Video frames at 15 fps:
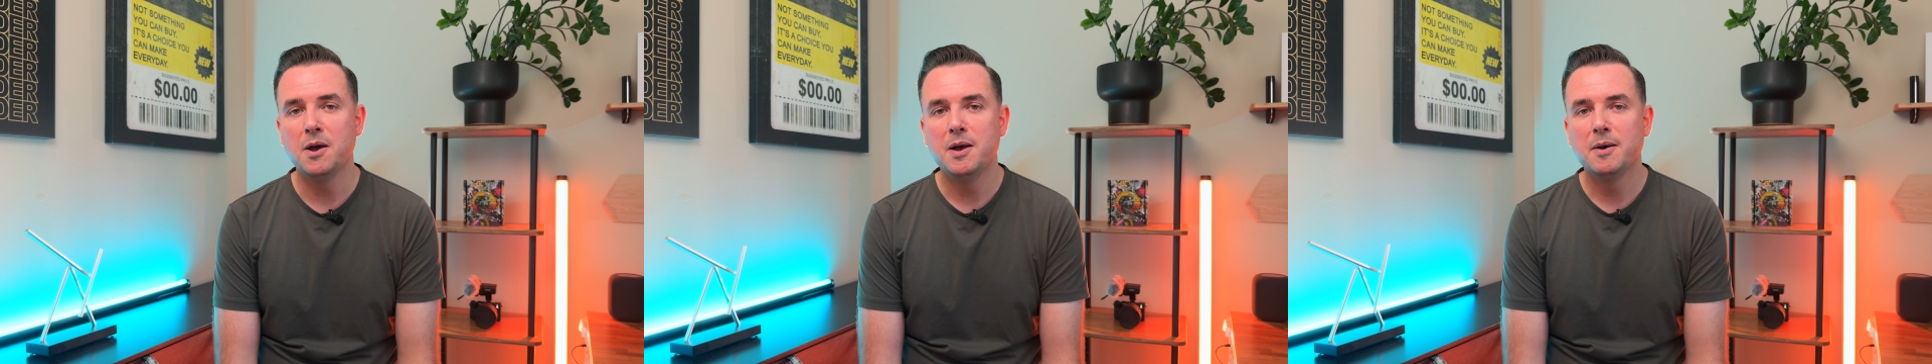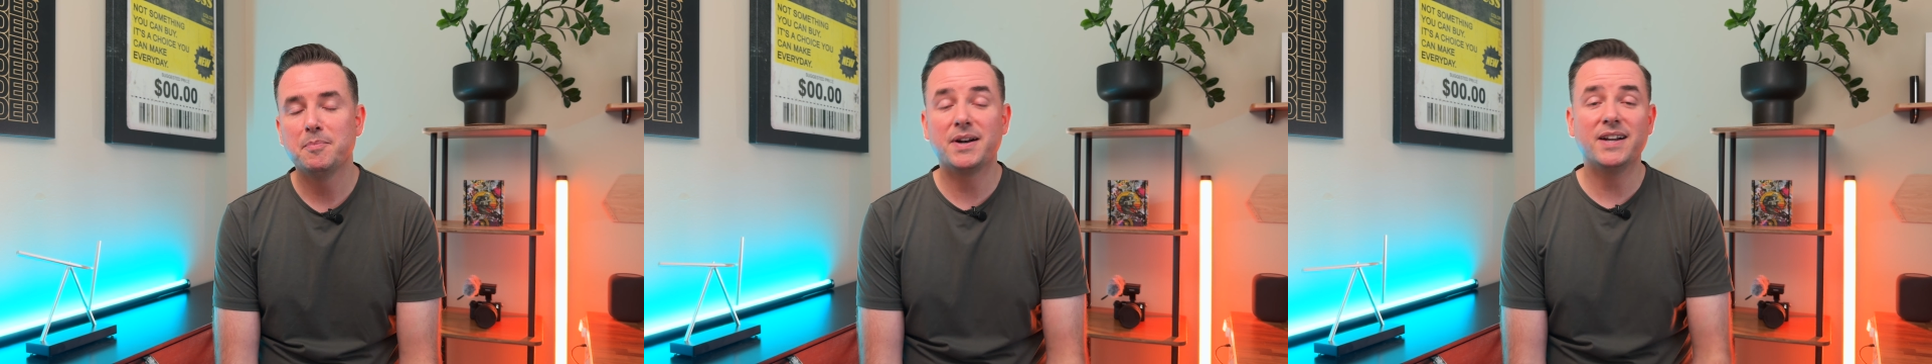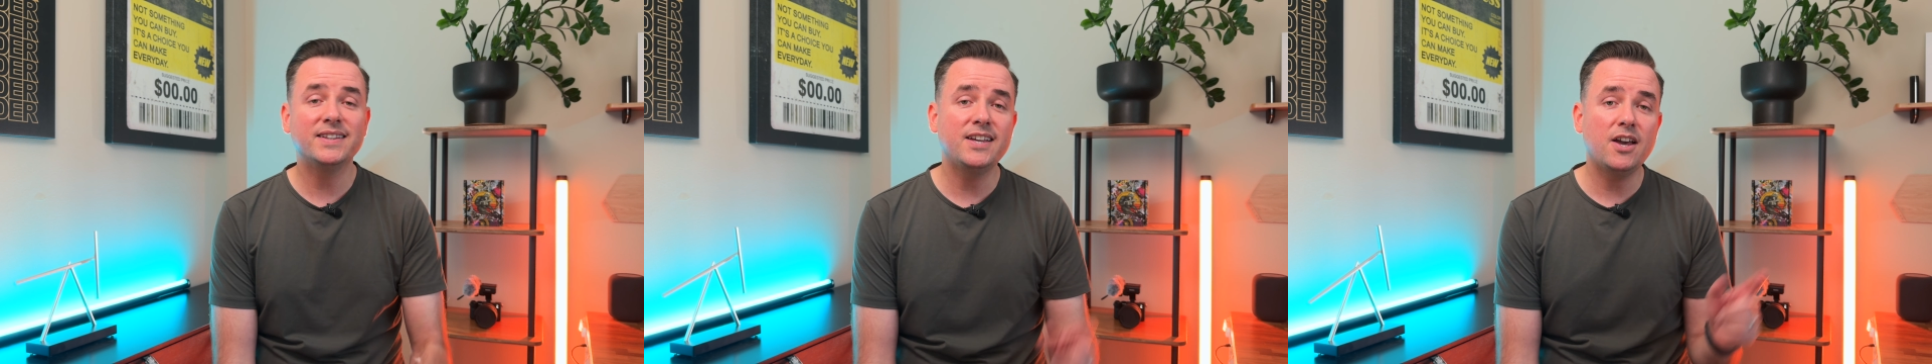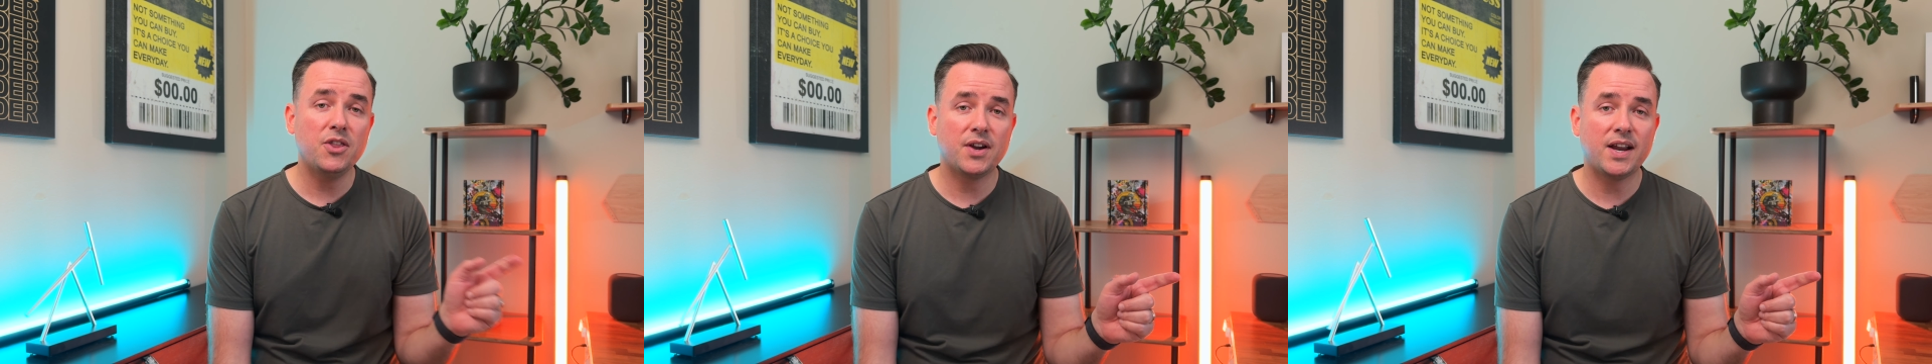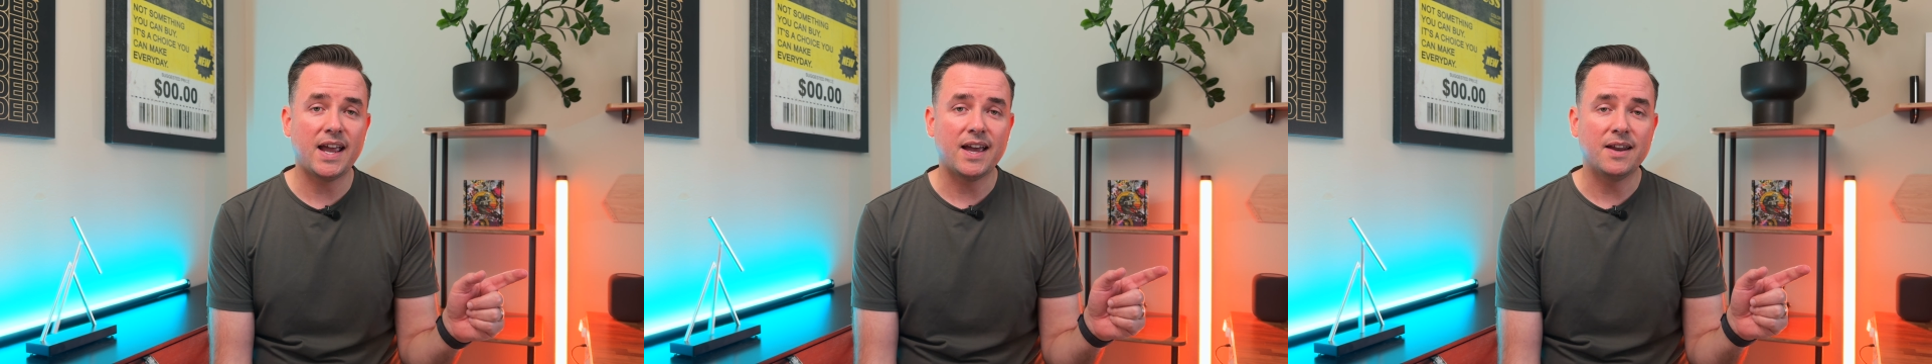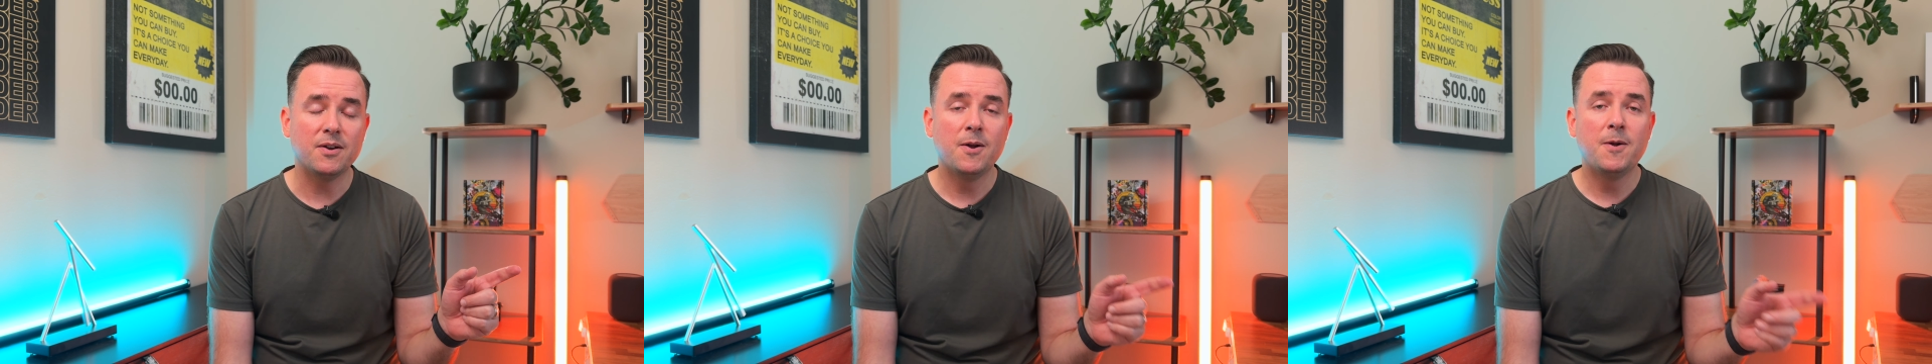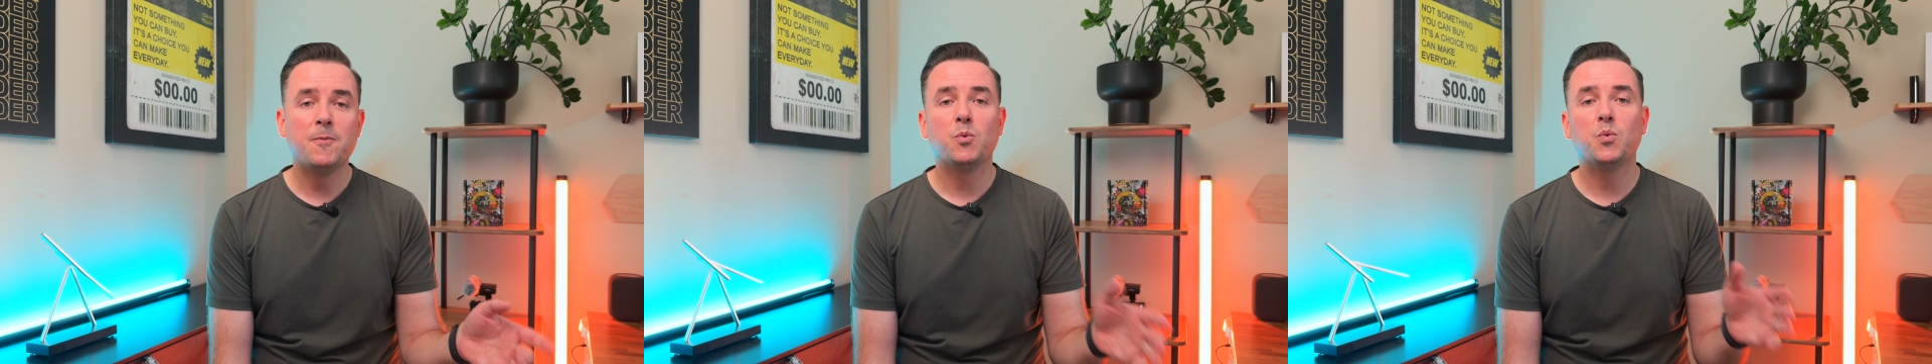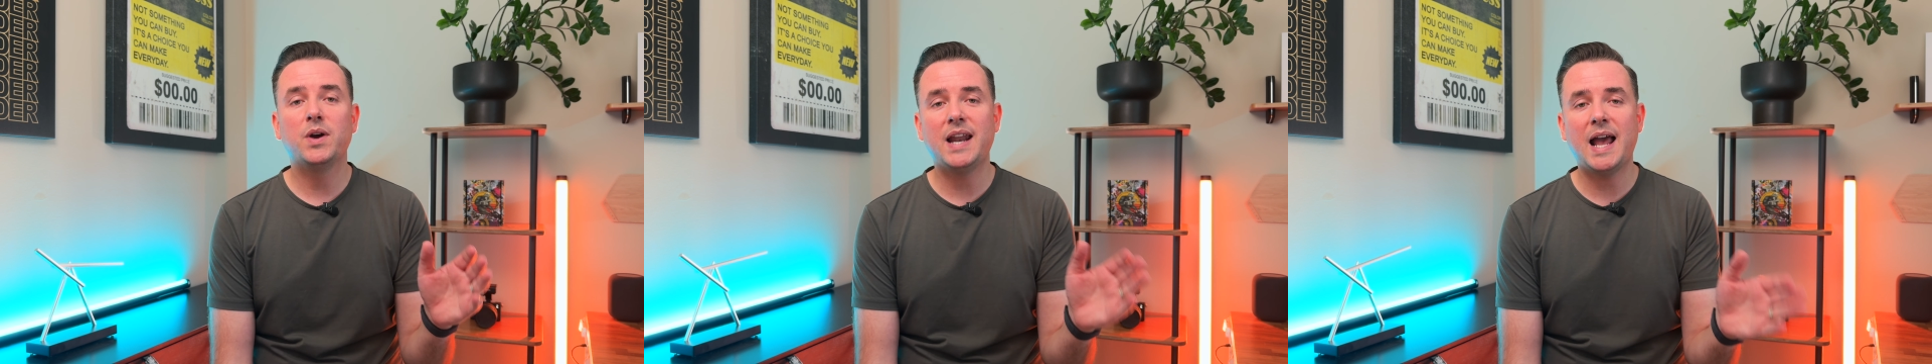But on the other hand,
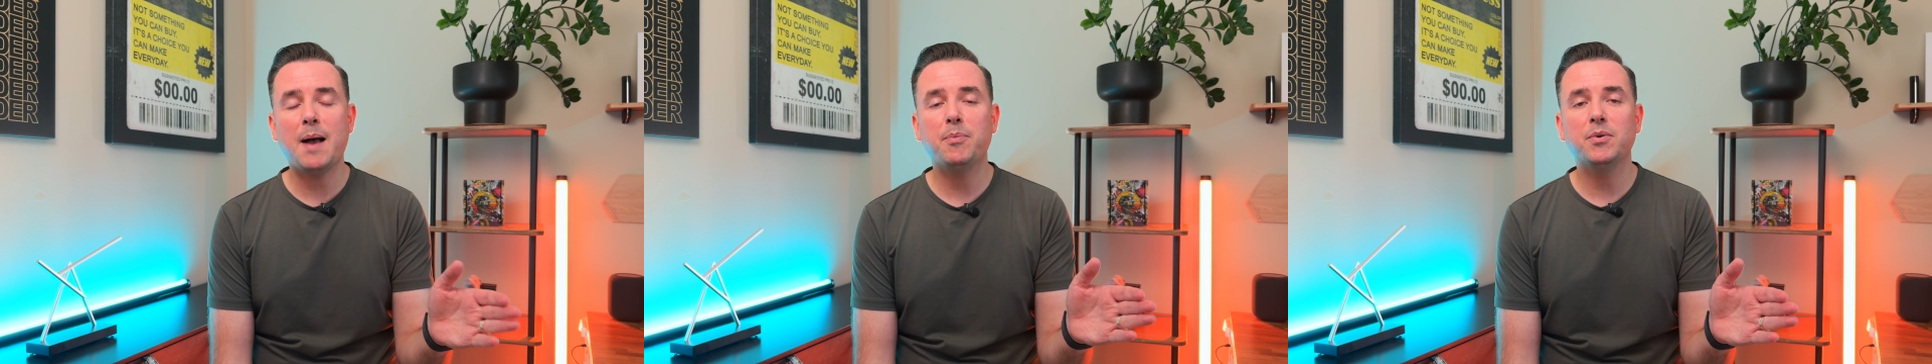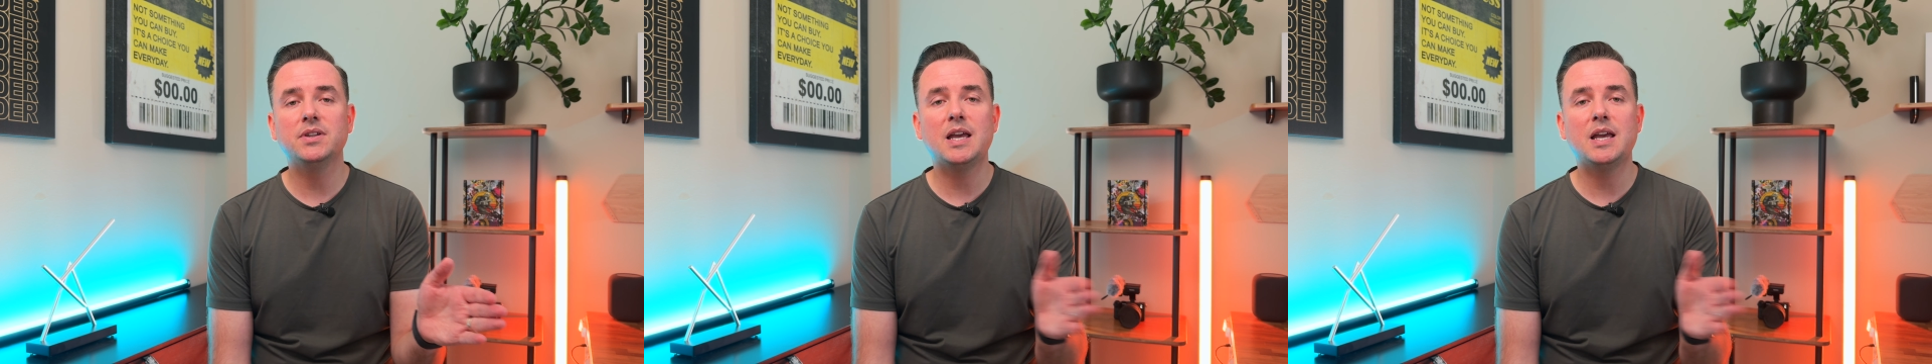when Apple